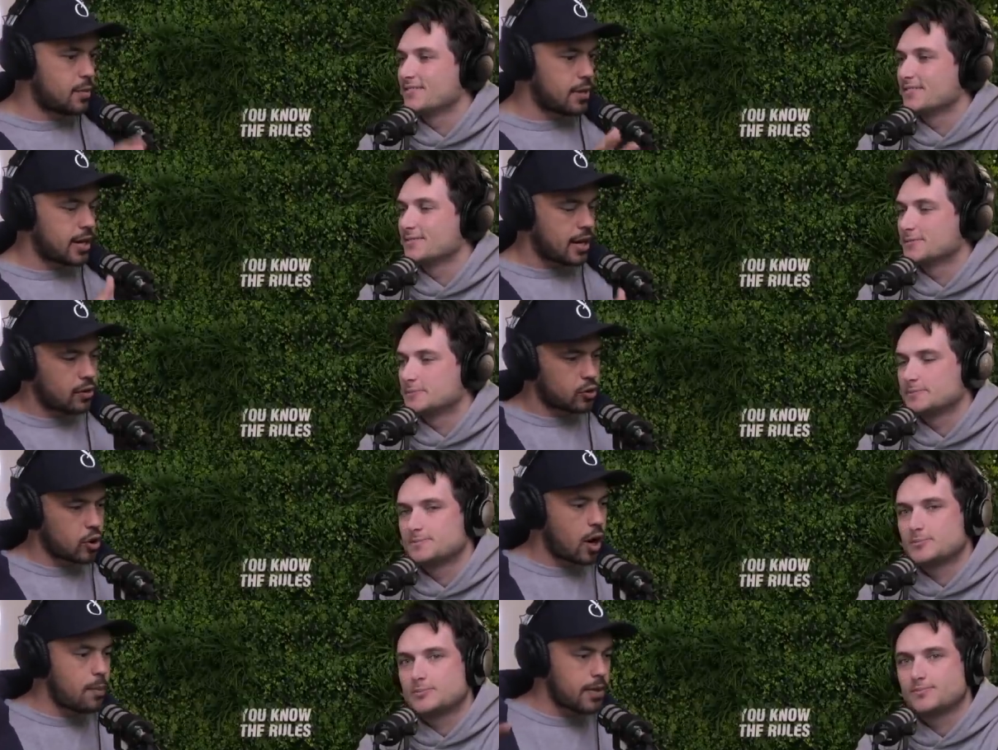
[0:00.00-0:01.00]
Speaker 1: But then on
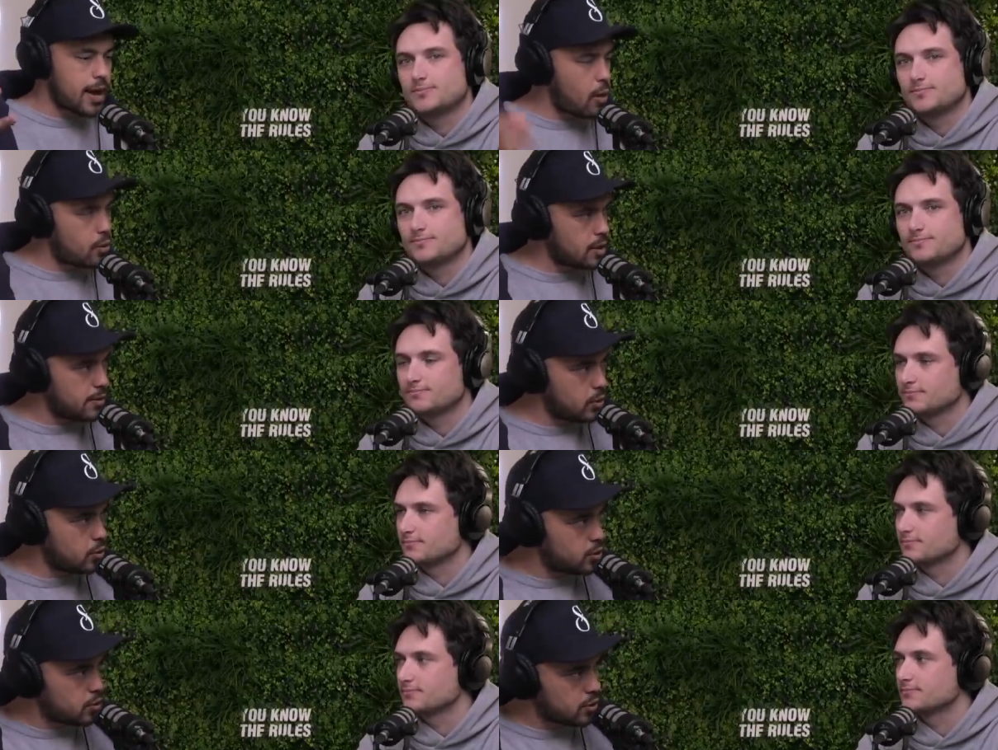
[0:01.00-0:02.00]
top of that, I want to
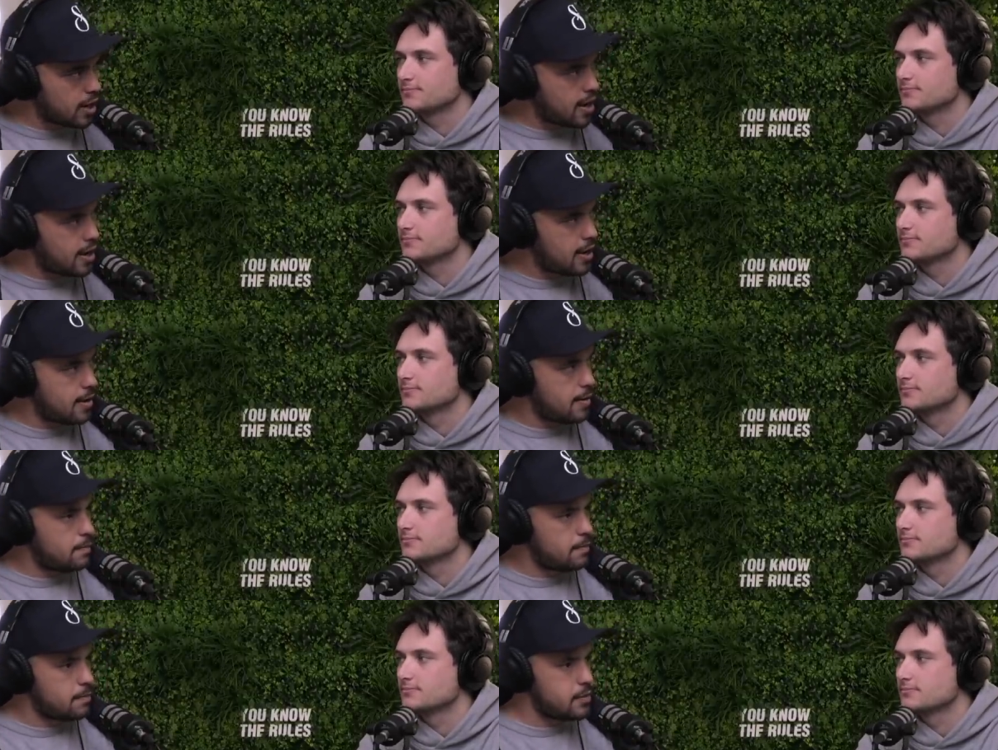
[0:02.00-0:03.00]
build.
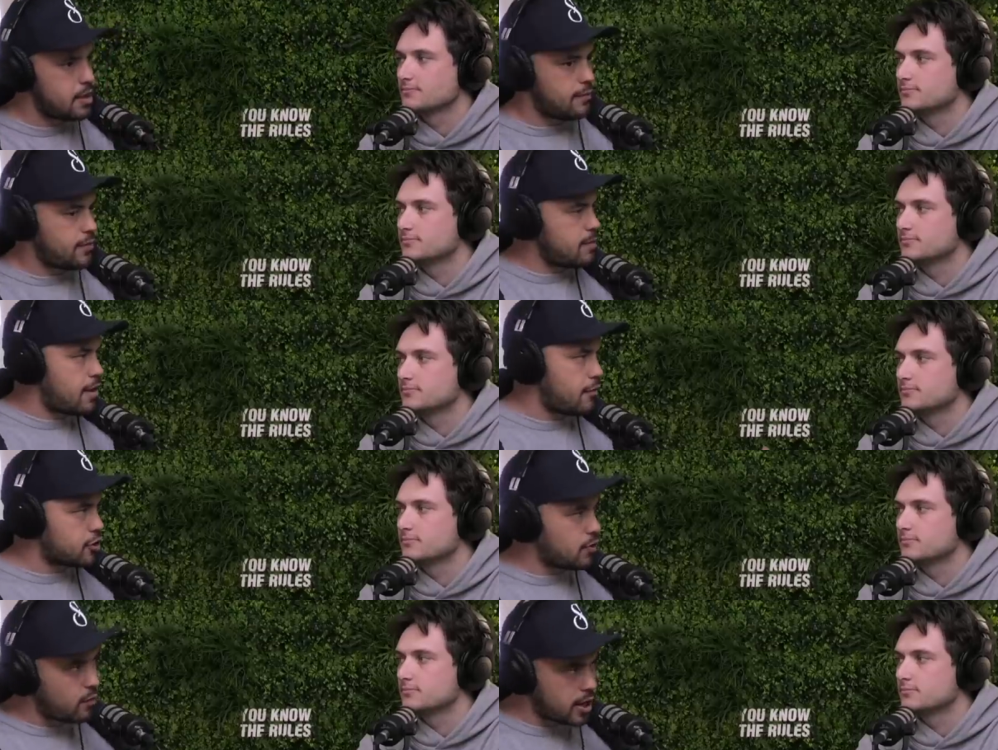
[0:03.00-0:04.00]
Um, the female
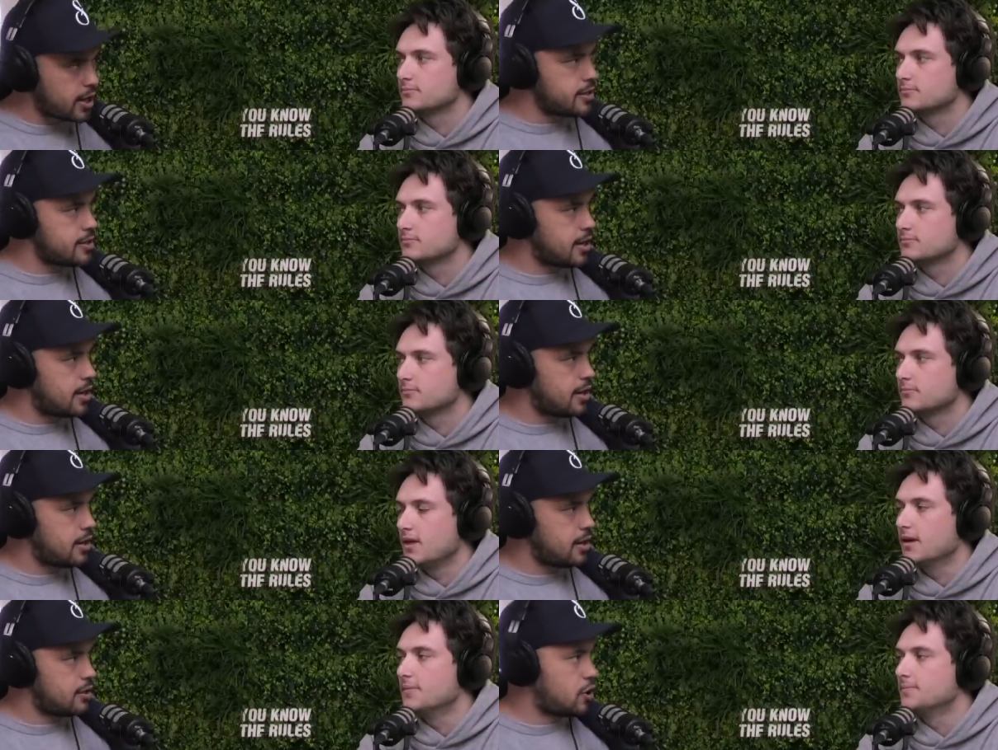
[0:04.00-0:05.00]
version of YKTR
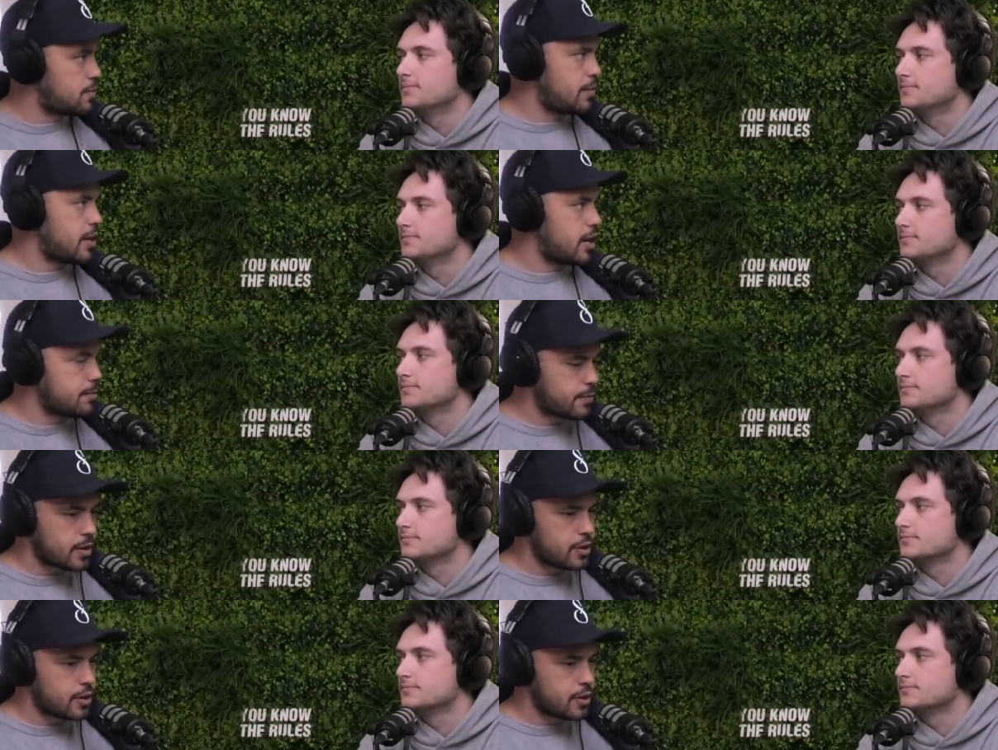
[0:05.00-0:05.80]
yeah. in terms of media.